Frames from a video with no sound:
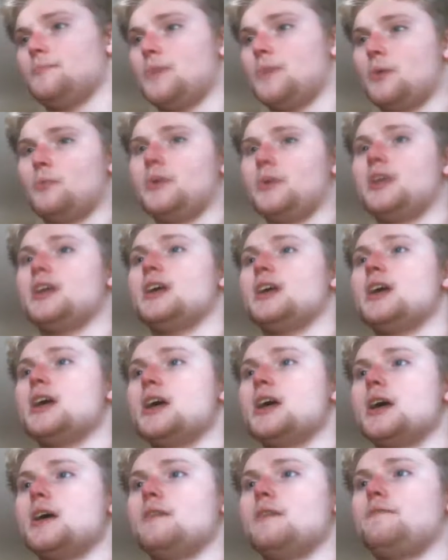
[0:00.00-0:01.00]
we
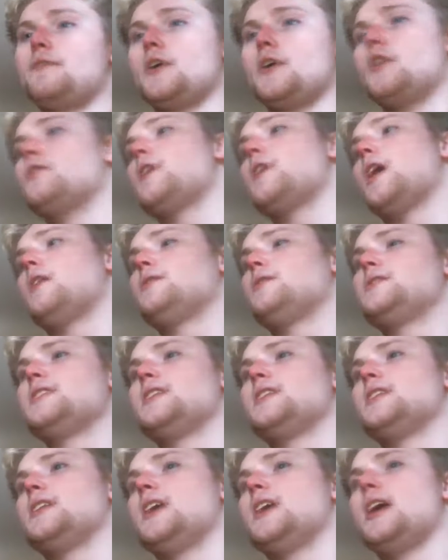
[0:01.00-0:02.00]
figured out
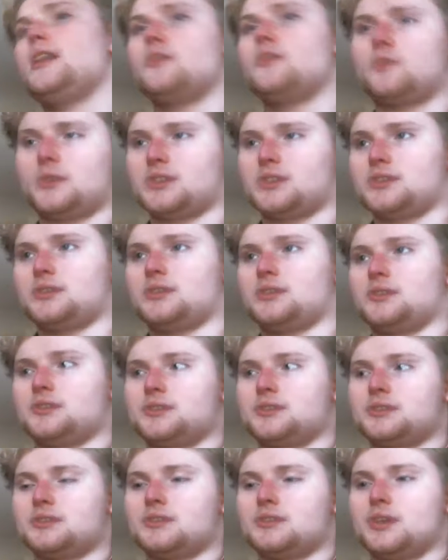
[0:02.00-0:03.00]
end
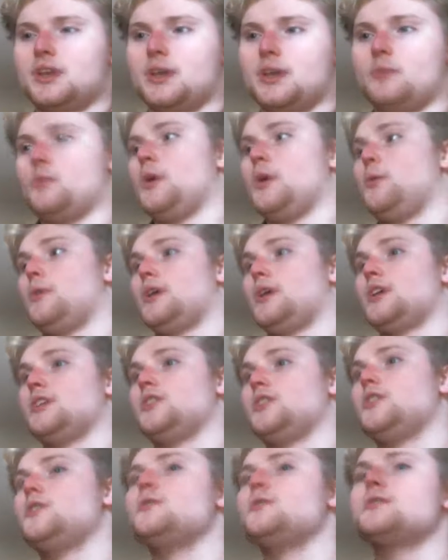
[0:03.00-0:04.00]
crystals, and we
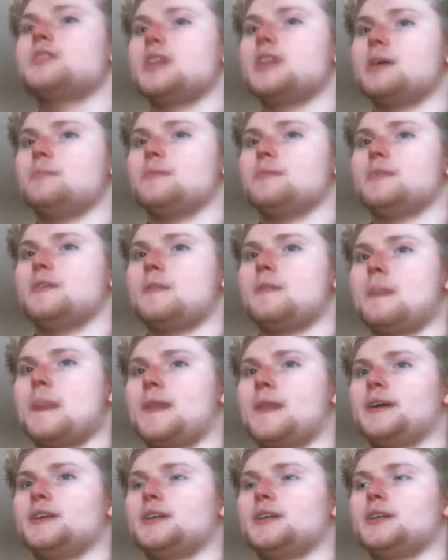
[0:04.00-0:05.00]
could use them.
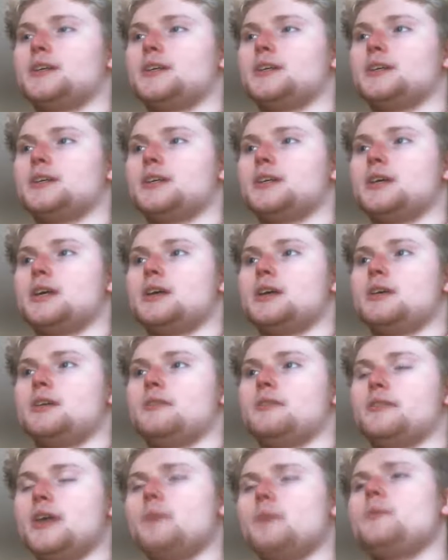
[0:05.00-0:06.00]

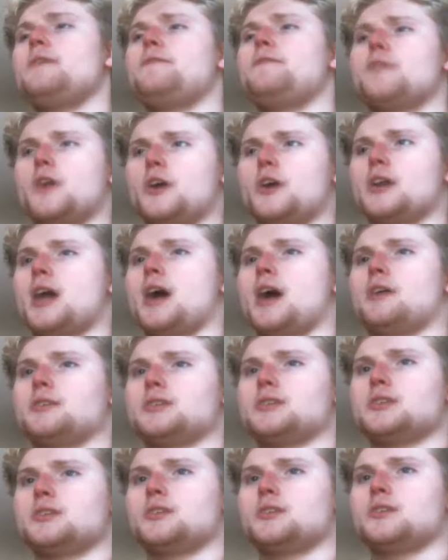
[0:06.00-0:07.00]
Then we figured
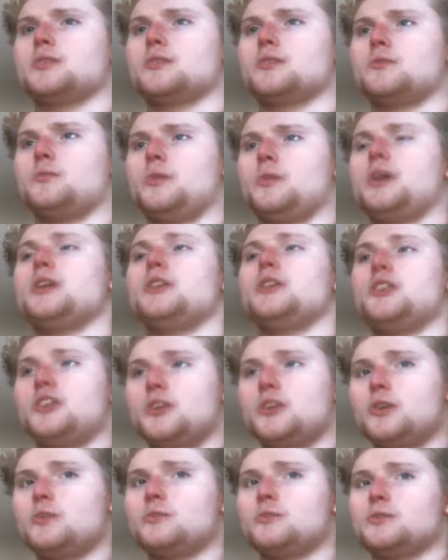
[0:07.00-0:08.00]
out we could
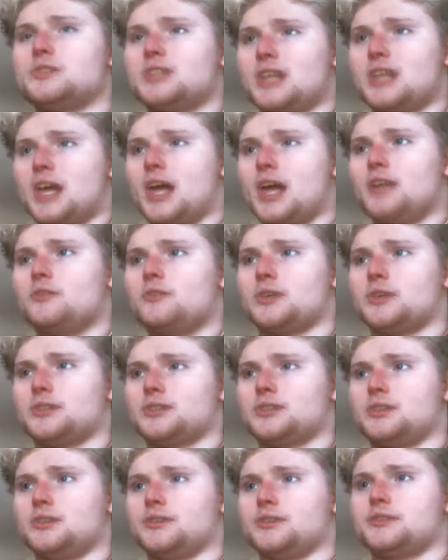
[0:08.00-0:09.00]
use the end
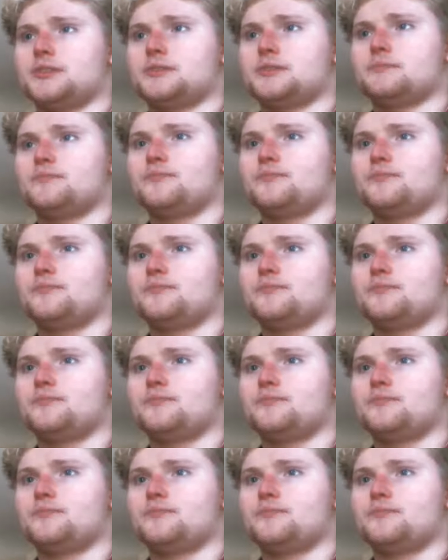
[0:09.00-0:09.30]
crystals.